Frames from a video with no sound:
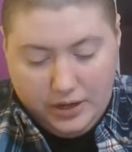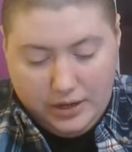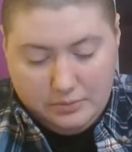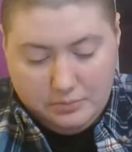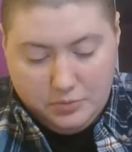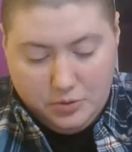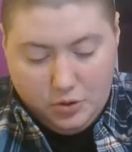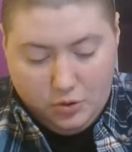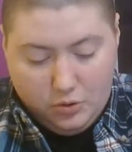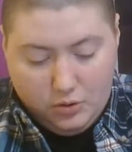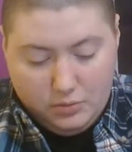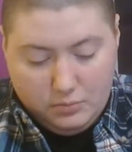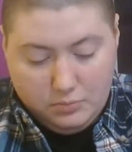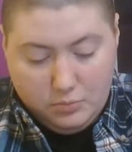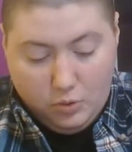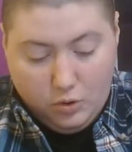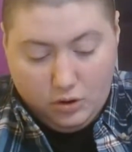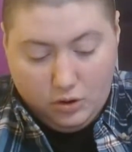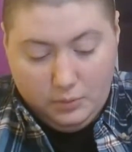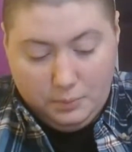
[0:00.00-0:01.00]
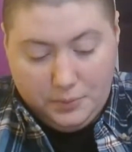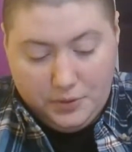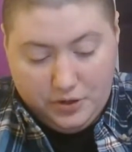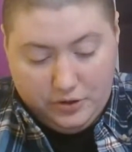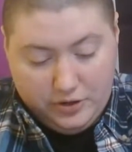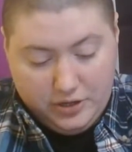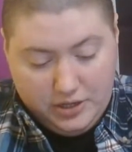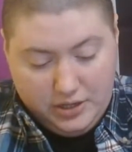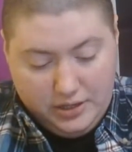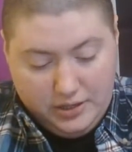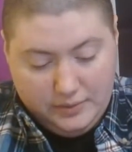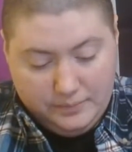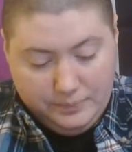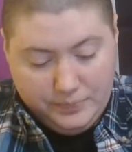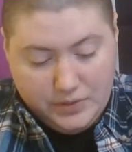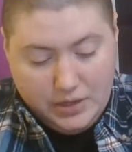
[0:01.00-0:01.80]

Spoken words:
and moral purity